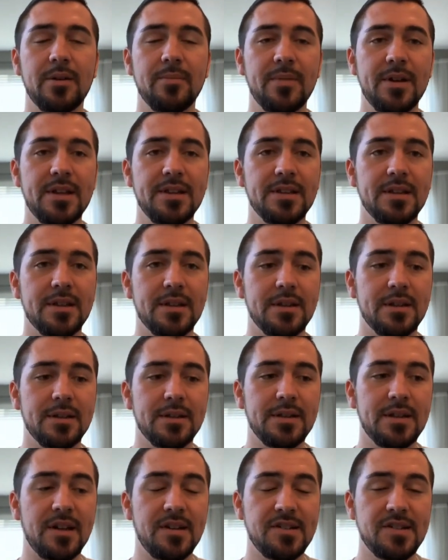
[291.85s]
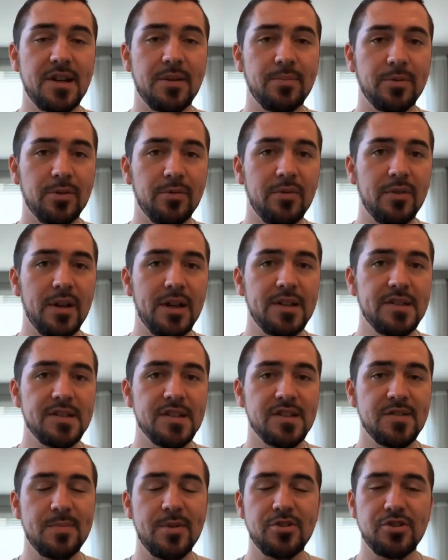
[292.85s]
in the next couple of weeks,
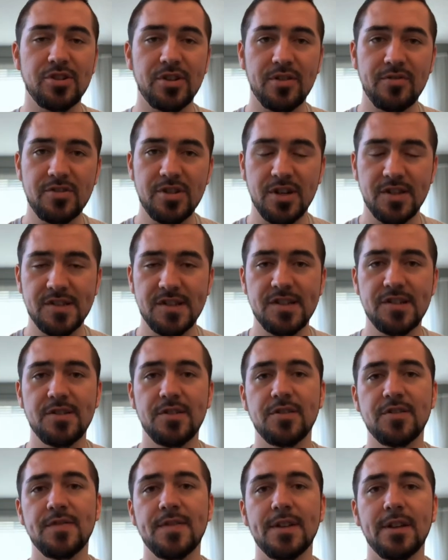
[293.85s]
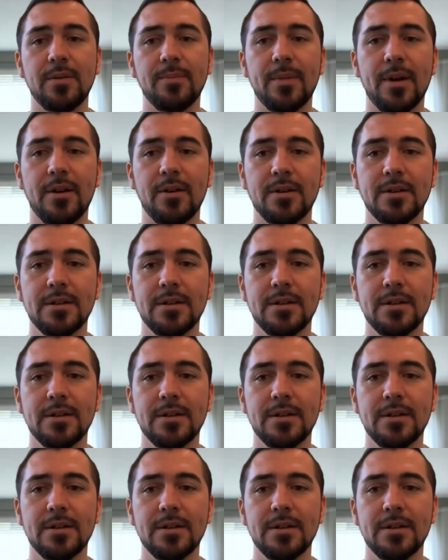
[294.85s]
especially if Chelsea starts feeling better.